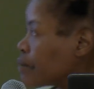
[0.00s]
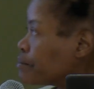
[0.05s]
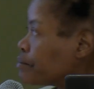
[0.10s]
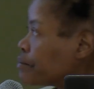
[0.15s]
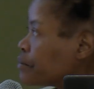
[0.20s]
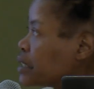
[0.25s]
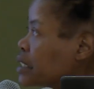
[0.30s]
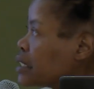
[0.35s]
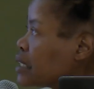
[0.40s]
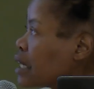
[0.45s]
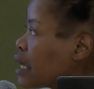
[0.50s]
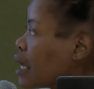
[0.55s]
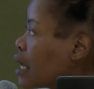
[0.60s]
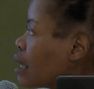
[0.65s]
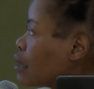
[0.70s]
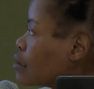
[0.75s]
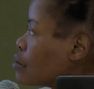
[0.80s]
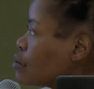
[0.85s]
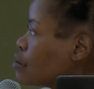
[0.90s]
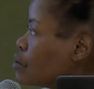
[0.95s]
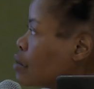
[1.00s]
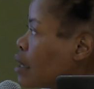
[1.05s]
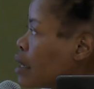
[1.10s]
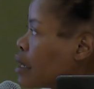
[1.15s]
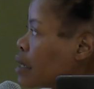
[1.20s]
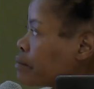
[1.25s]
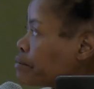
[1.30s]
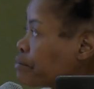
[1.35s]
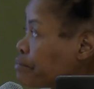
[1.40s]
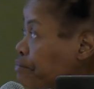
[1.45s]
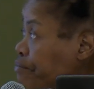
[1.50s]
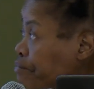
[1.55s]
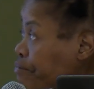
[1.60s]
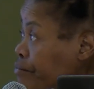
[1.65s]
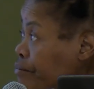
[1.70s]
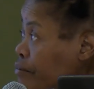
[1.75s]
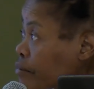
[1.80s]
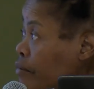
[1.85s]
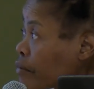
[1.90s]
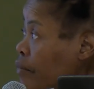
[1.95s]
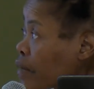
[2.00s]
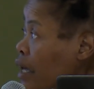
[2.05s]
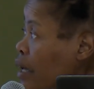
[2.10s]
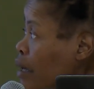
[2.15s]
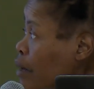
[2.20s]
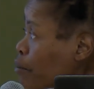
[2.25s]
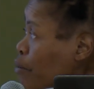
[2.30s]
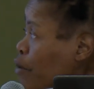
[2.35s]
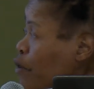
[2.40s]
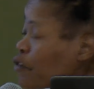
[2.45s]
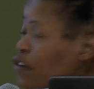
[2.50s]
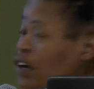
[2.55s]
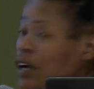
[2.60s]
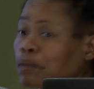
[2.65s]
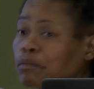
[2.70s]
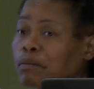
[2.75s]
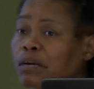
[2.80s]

in the Karoo provide